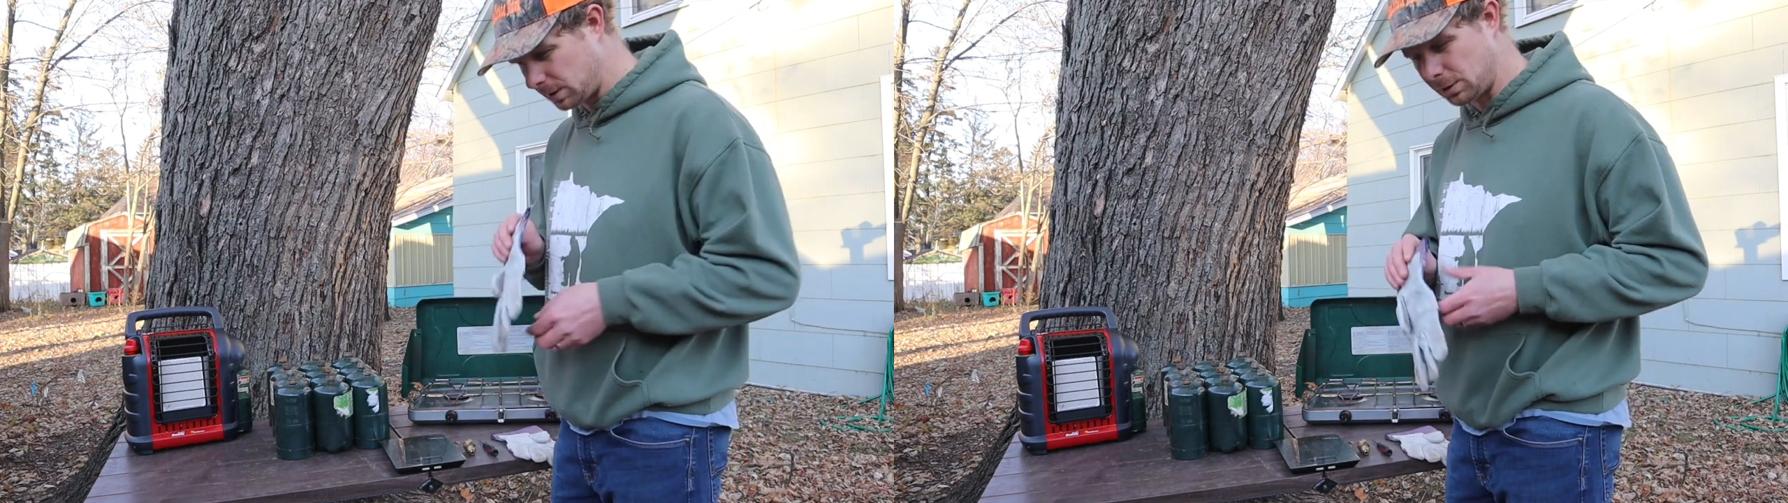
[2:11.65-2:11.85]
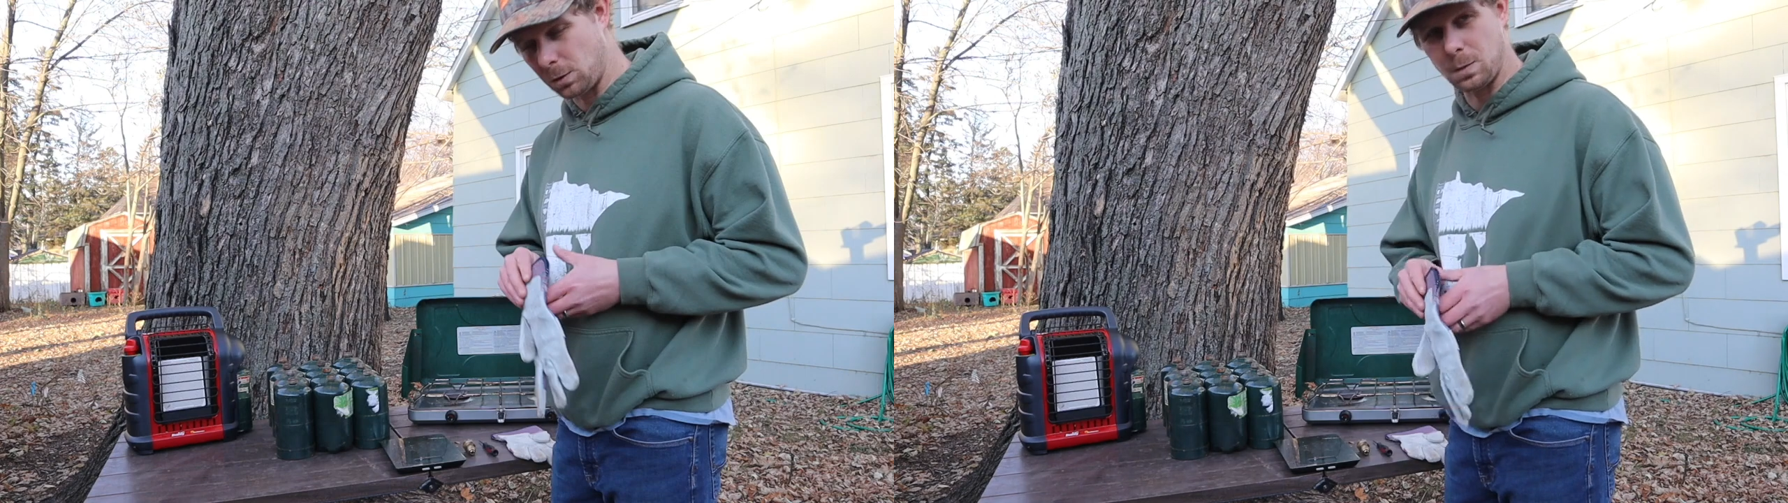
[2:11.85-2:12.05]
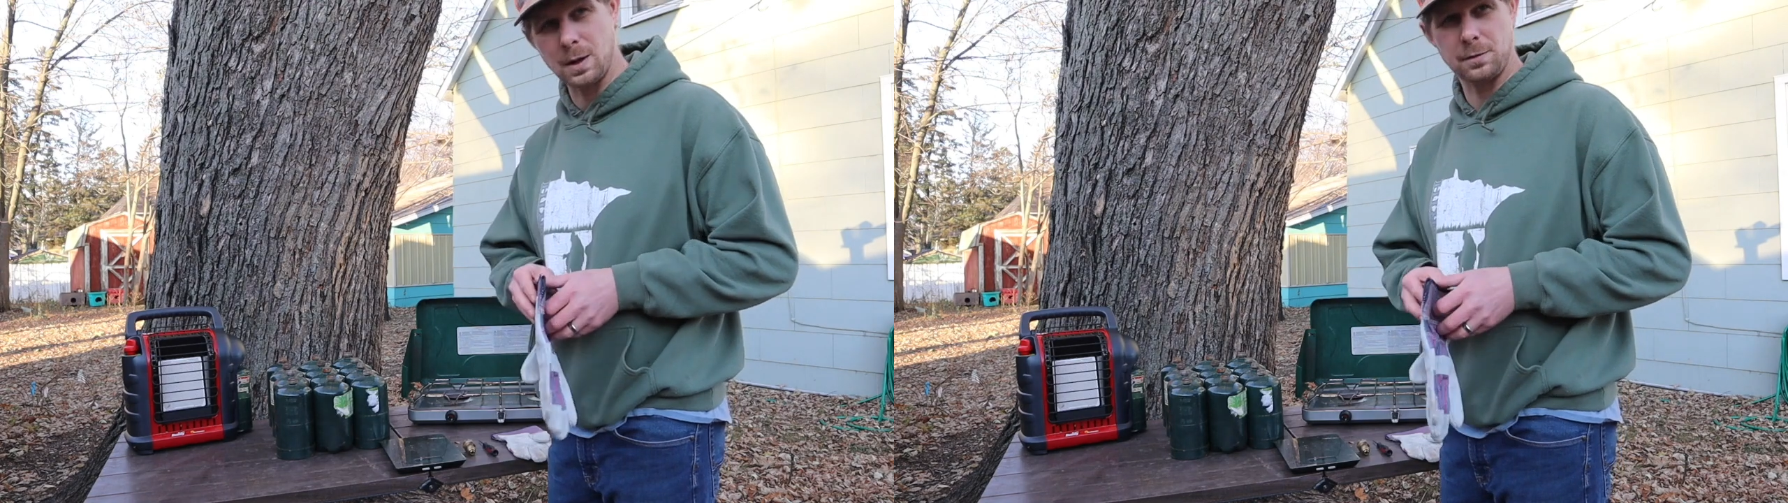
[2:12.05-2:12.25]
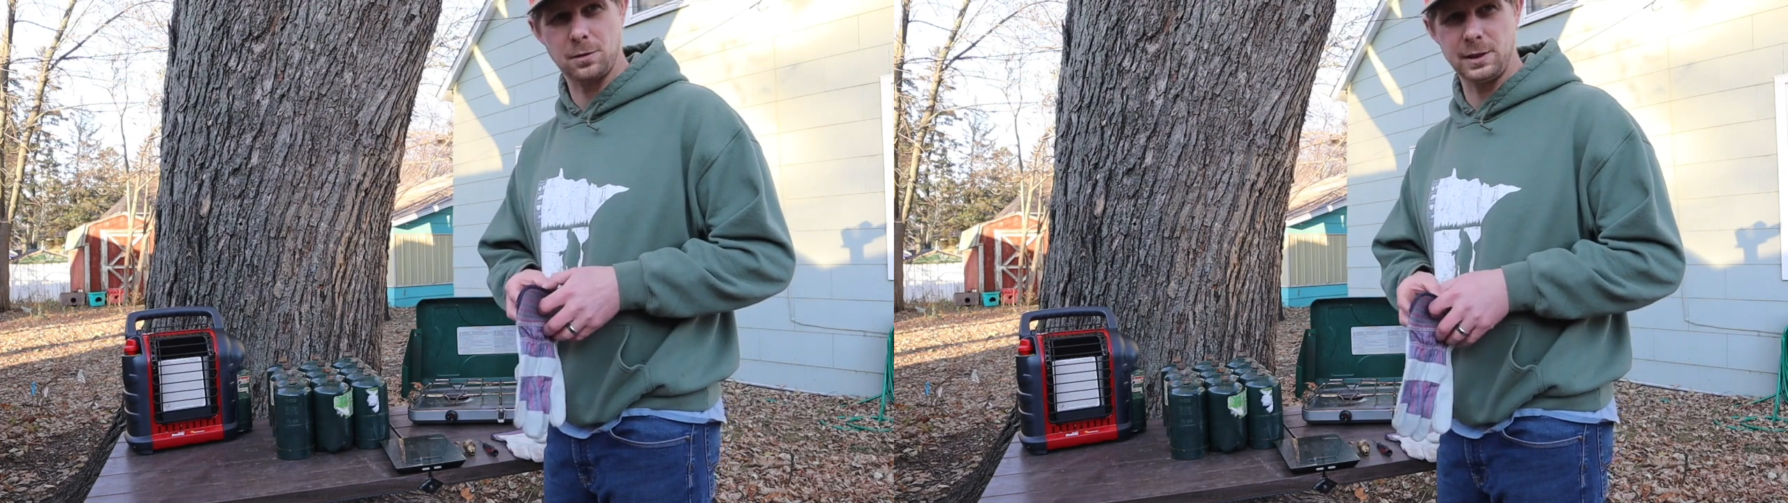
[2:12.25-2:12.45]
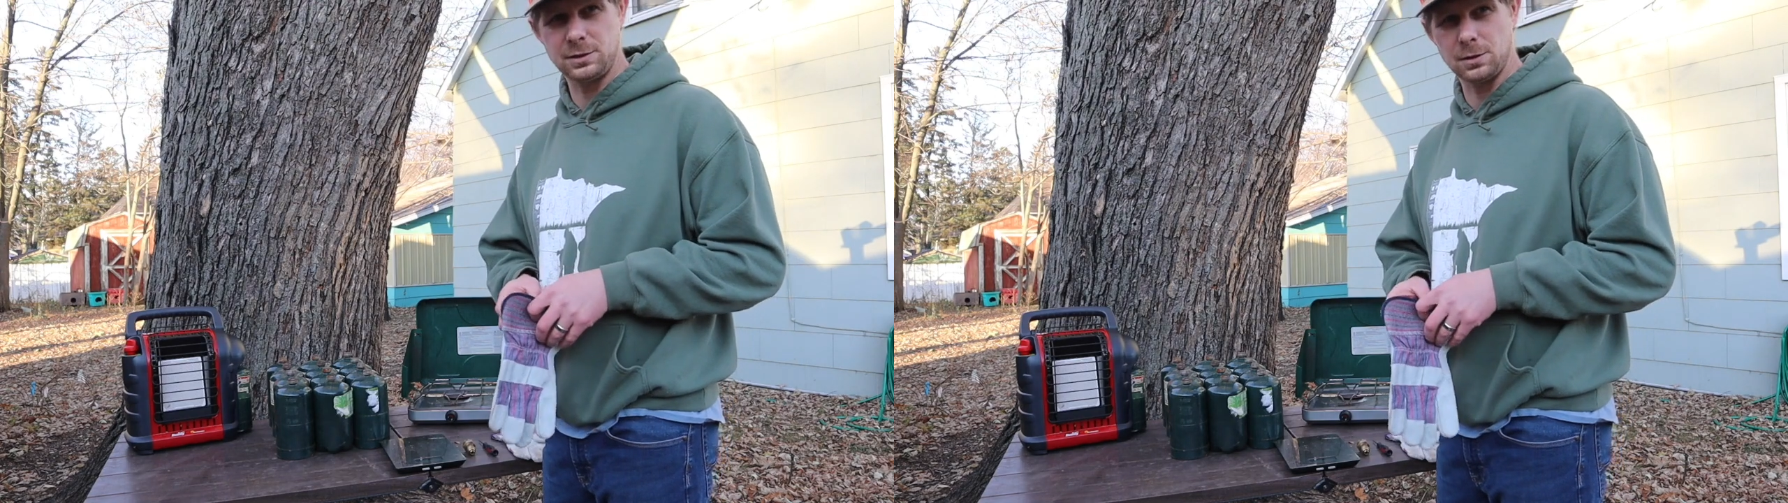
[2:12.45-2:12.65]
Don't want to
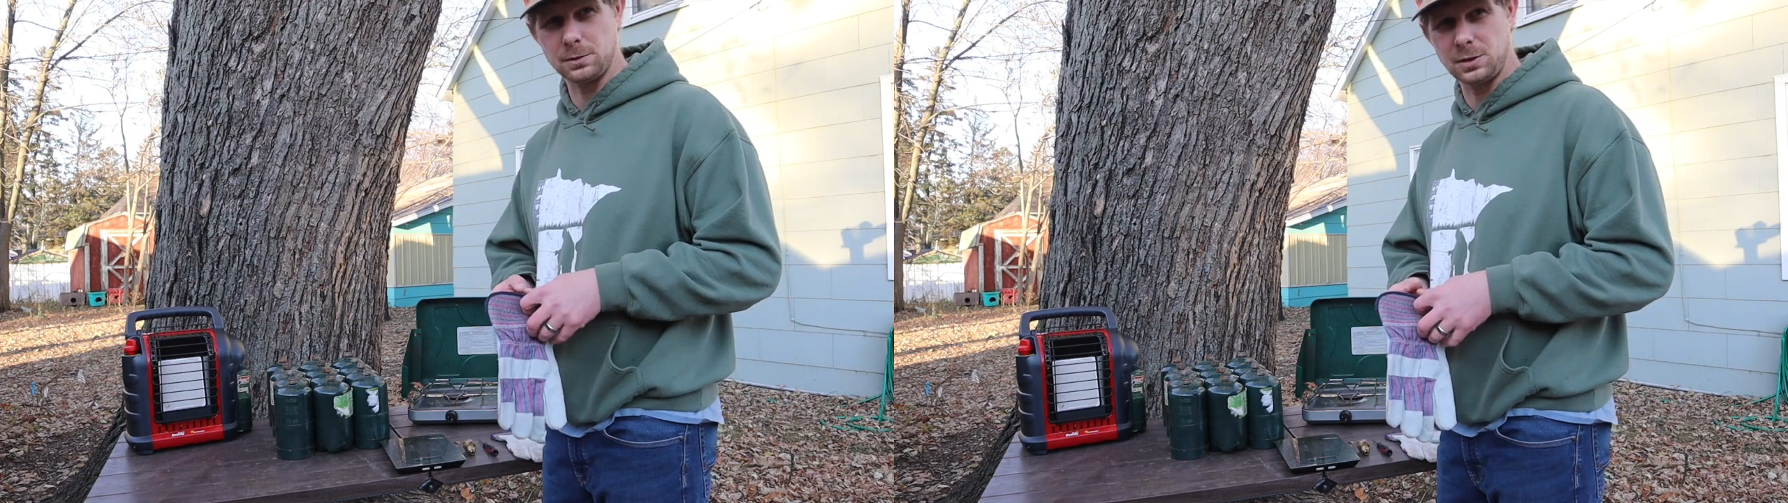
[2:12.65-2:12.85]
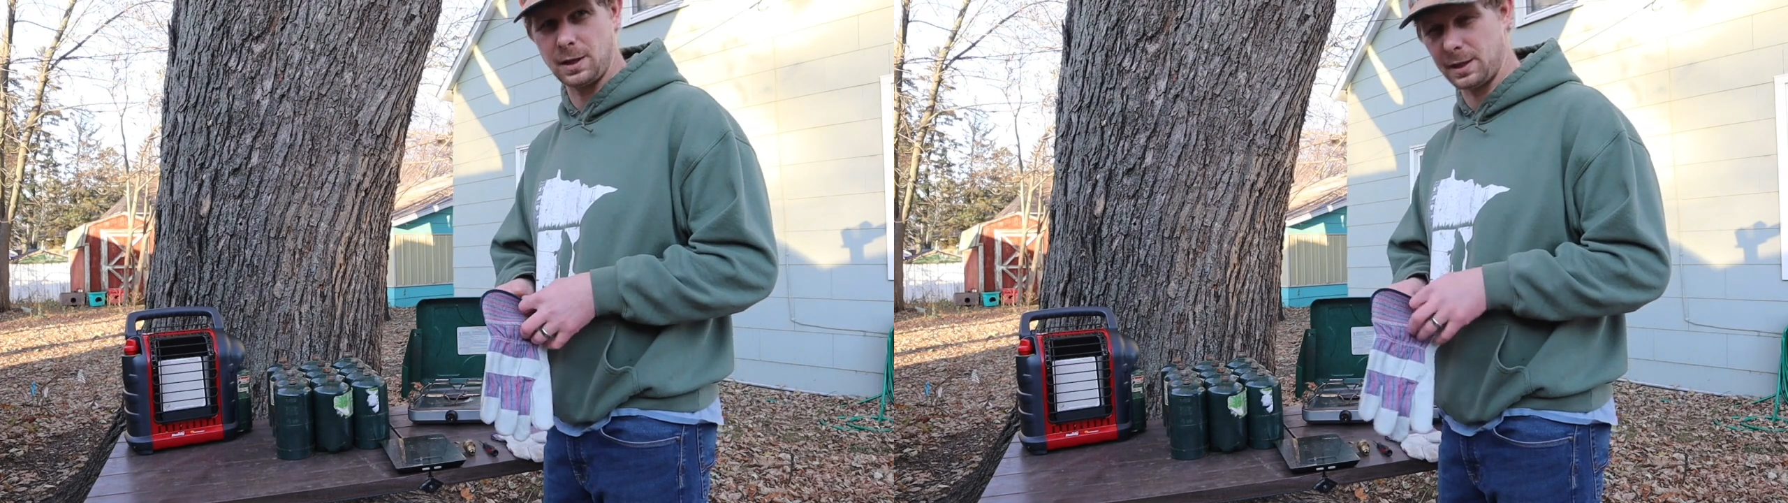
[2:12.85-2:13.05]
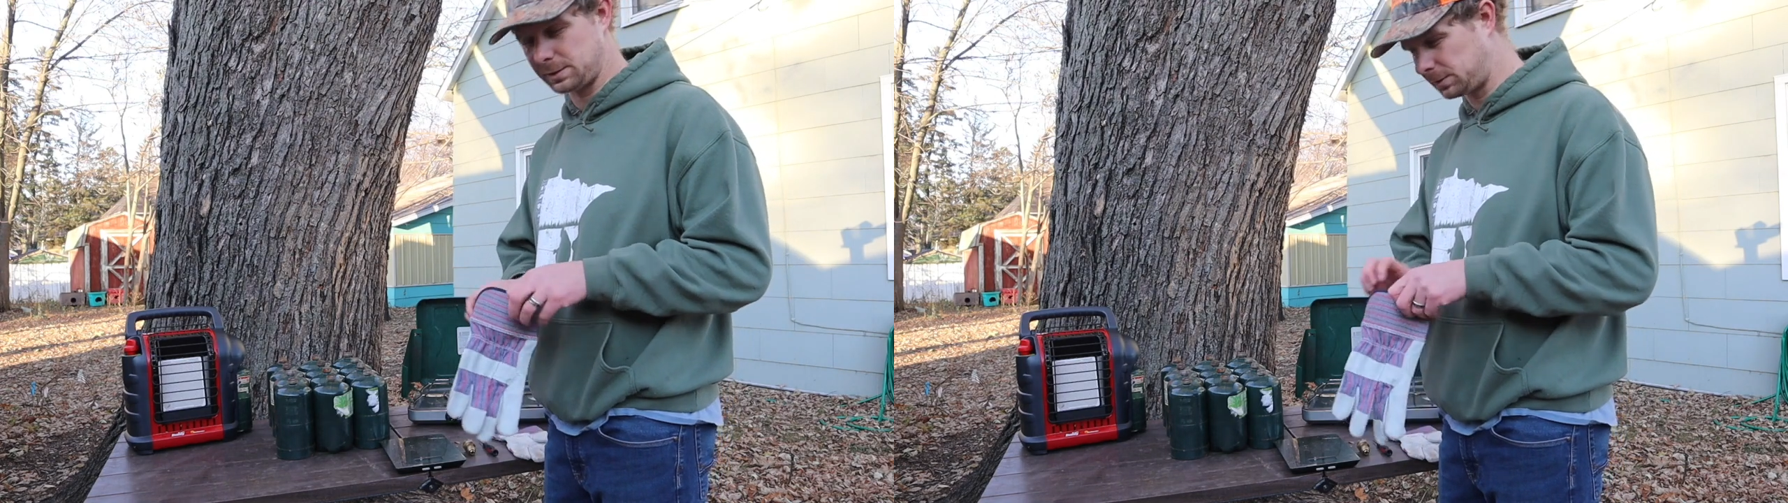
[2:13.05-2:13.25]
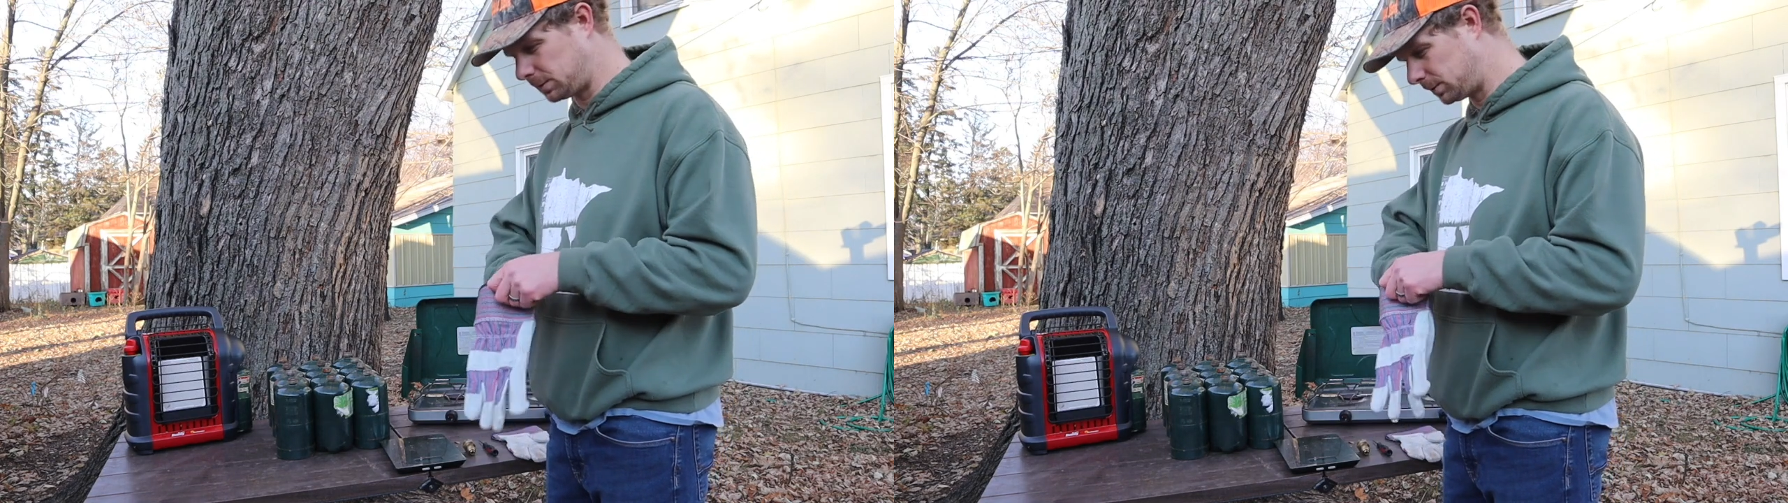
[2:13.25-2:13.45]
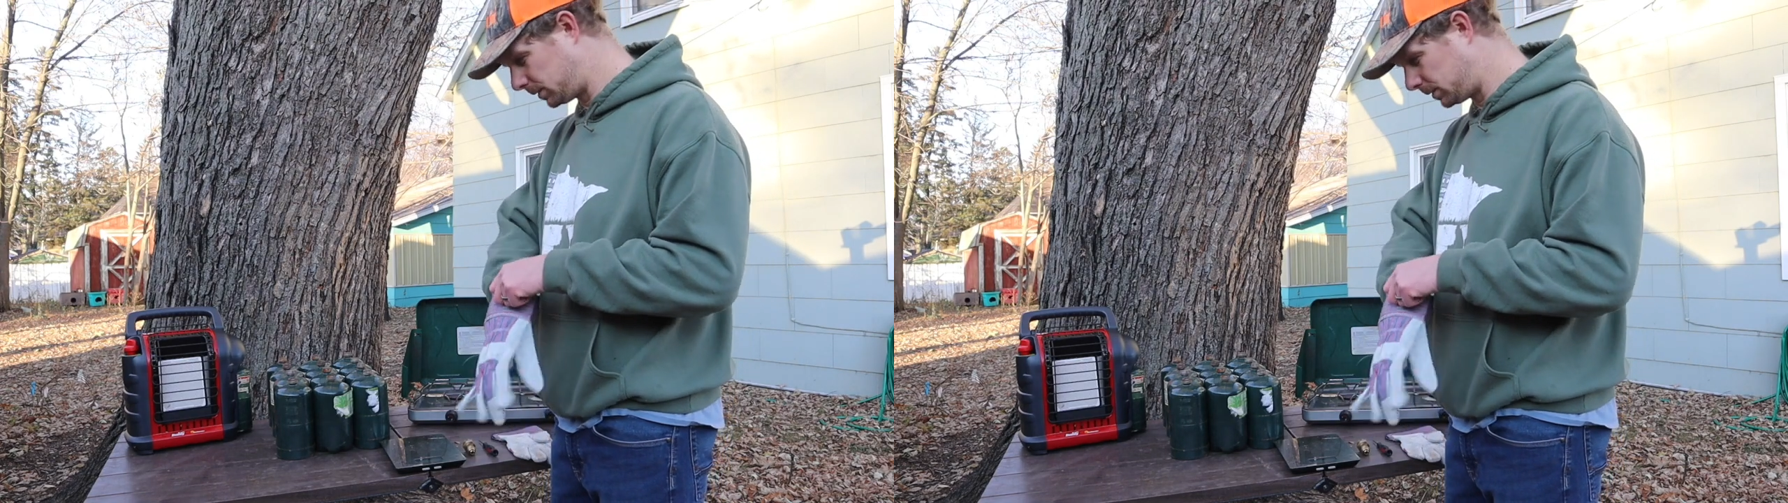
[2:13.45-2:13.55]
freeze those hands.